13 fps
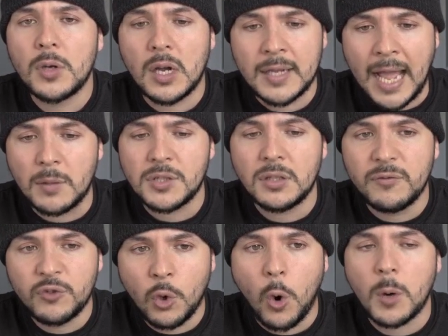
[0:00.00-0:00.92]
council
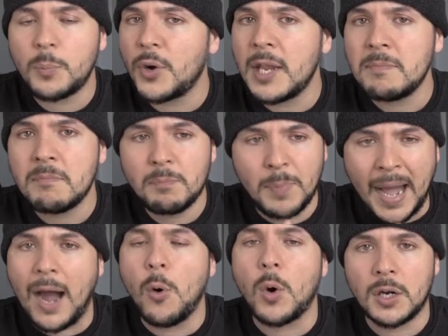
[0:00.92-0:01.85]
of corporate
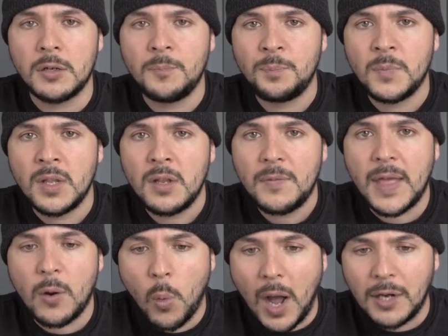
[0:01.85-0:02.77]
power
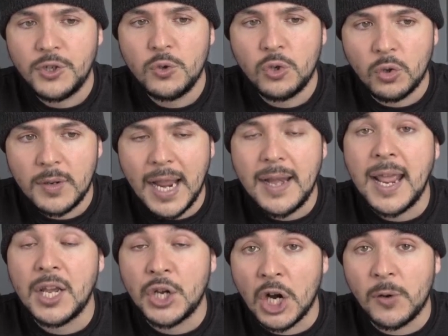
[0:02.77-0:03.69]
that want to create
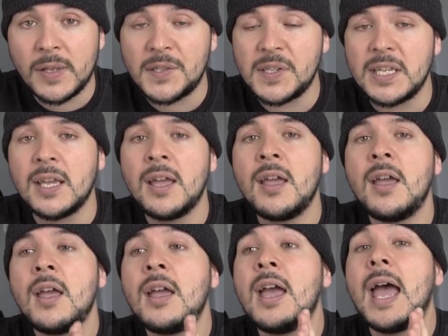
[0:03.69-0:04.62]
a currency.
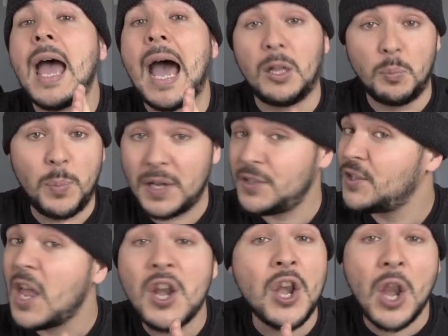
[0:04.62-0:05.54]
Help us.
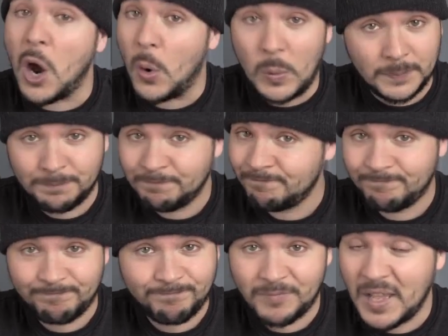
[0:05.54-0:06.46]
No,
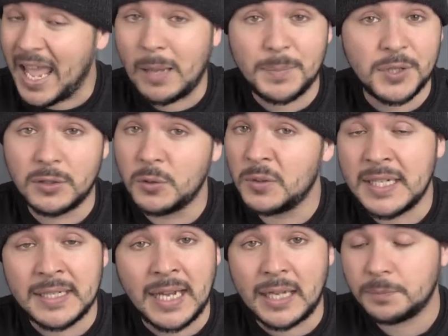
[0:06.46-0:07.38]
absolutely
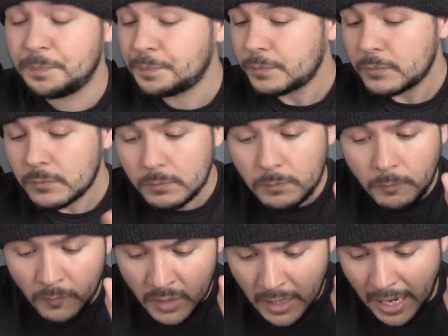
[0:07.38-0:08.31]
not.
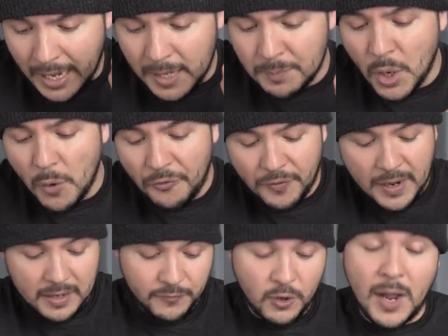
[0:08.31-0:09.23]
I am no
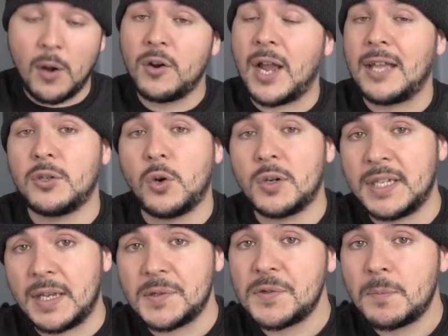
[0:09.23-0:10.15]
fan of
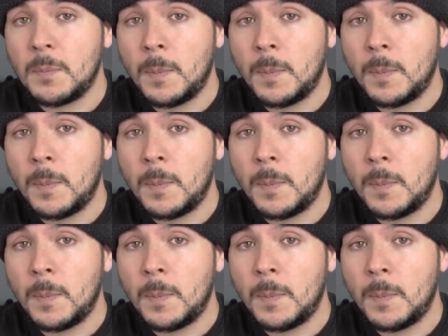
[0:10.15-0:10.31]
Ocasio-Cortez,